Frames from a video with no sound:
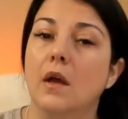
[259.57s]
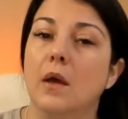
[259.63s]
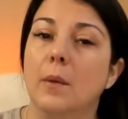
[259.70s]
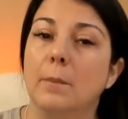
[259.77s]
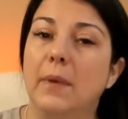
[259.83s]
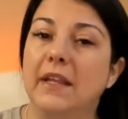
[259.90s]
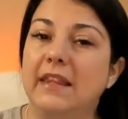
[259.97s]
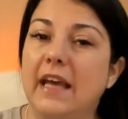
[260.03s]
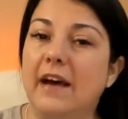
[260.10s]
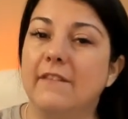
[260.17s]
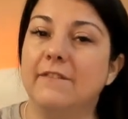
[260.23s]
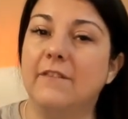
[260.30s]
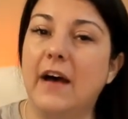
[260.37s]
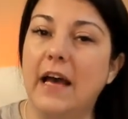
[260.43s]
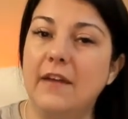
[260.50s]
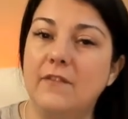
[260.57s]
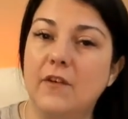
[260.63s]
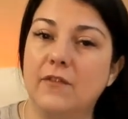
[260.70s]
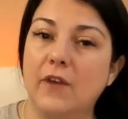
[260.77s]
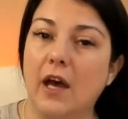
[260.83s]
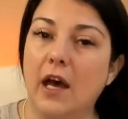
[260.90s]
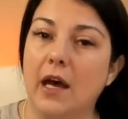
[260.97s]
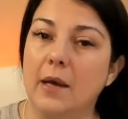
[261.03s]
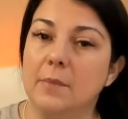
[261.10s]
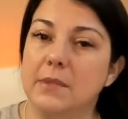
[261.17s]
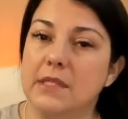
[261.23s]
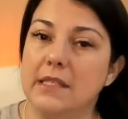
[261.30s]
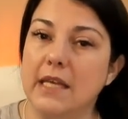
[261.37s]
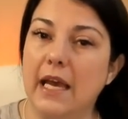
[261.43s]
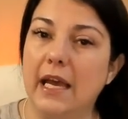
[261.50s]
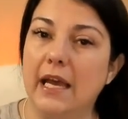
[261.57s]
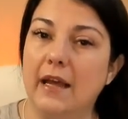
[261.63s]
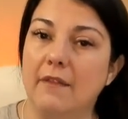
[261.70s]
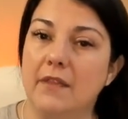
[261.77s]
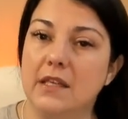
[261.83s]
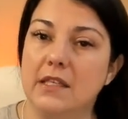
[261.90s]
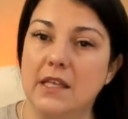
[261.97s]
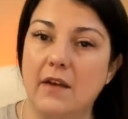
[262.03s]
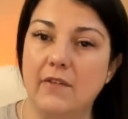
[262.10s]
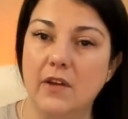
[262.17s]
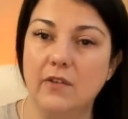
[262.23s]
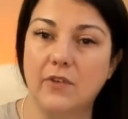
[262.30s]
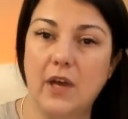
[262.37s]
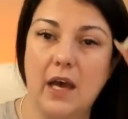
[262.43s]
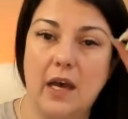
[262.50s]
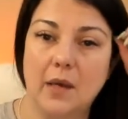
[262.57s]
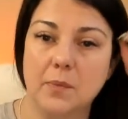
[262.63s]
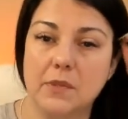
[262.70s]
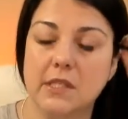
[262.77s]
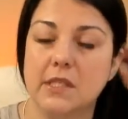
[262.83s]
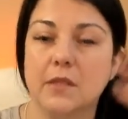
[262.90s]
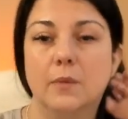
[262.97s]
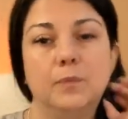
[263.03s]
But that Five of Cups and the Seven of Cups,